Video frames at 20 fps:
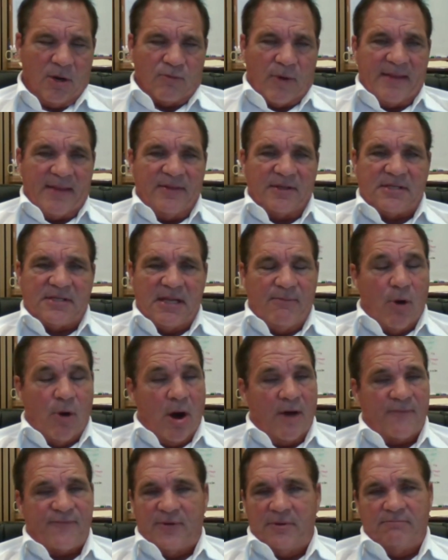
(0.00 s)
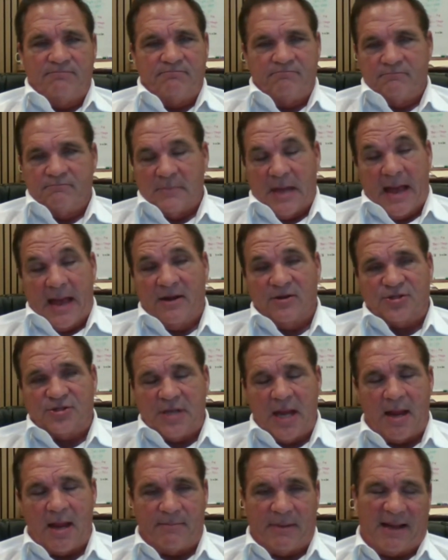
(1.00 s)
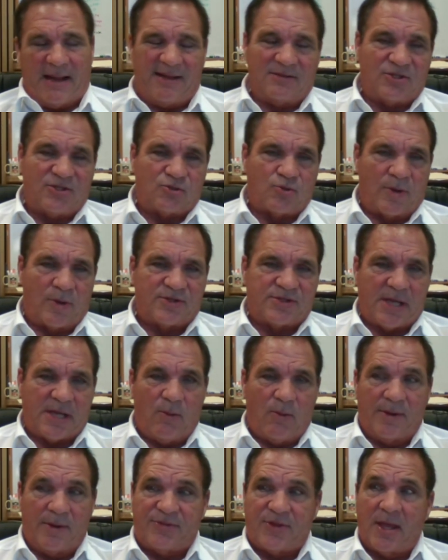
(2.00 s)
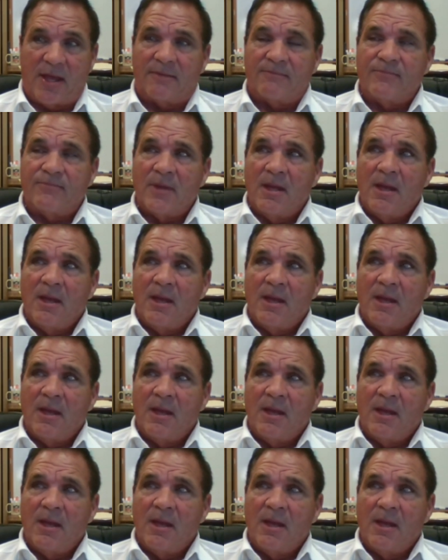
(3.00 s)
writing the team off, and I understand. But I just want to say one thing.